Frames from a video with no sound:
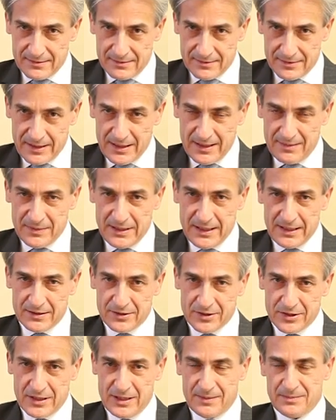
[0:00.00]
team
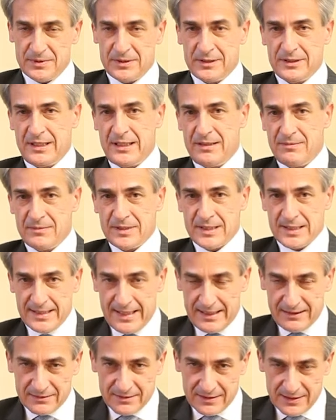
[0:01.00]
leadership,
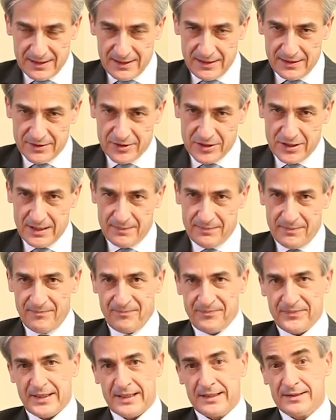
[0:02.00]
team-centered leadership,
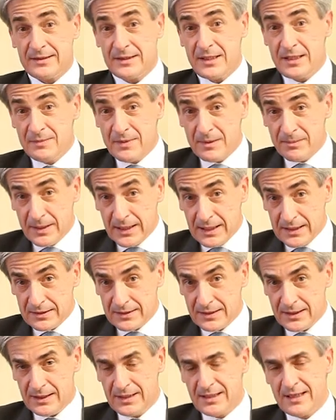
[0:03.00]
team
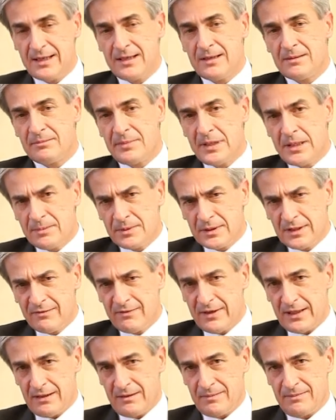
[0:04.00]
ability, people
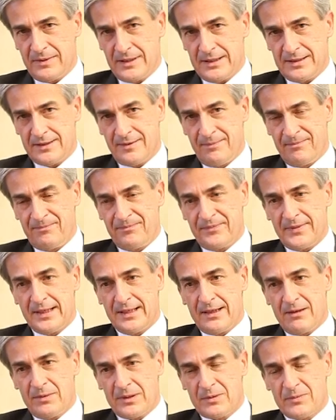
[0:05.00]
development,
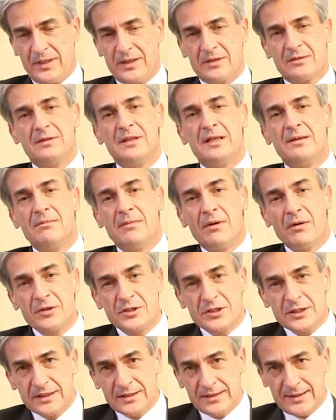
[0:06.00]
what we call
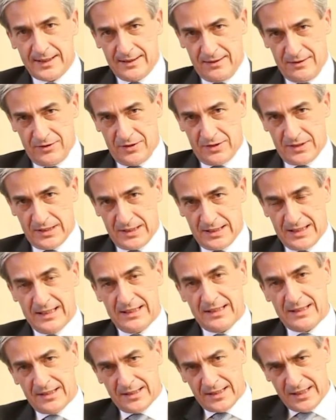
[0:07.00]
emotional intelligence,
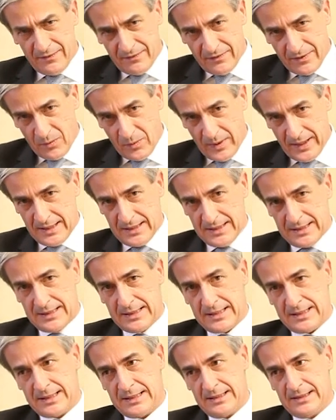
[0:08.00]

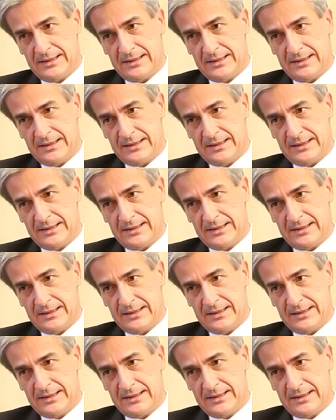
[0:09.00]
self-awareness,